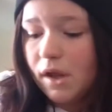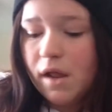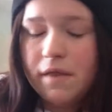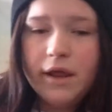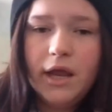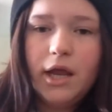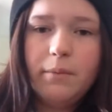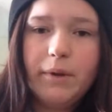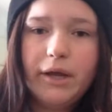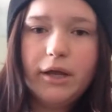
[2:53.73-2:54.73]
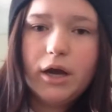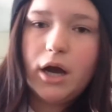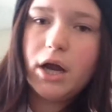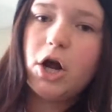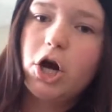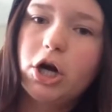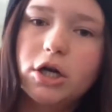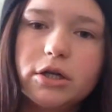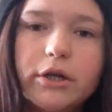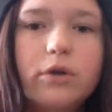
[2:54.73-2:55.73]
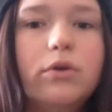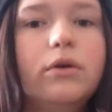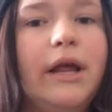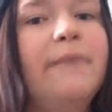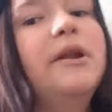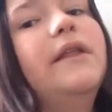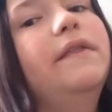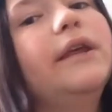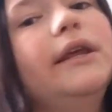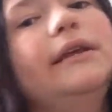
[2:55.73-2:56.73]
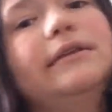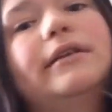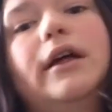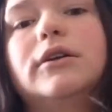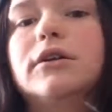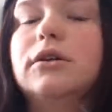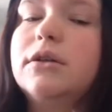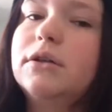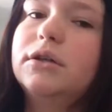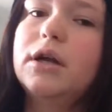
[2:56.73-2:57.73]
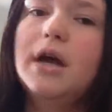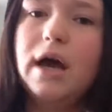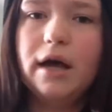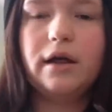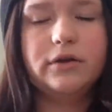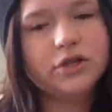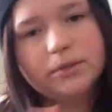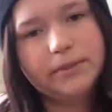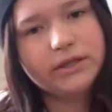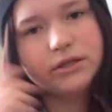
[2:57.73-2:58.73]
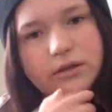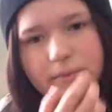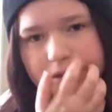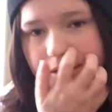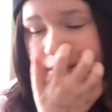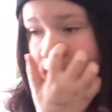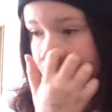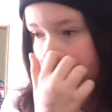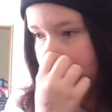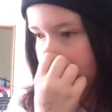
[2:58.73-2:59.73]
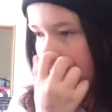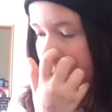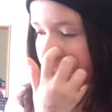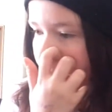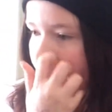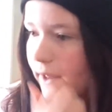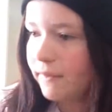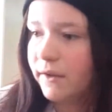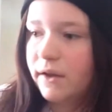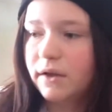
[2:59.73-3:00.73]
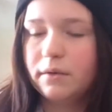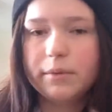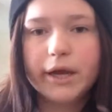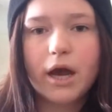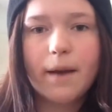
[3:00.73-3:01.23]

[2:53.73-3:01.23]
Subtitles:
And then we got our little laminate thingies that are, I'll show you pictures of them at the end though. And then we got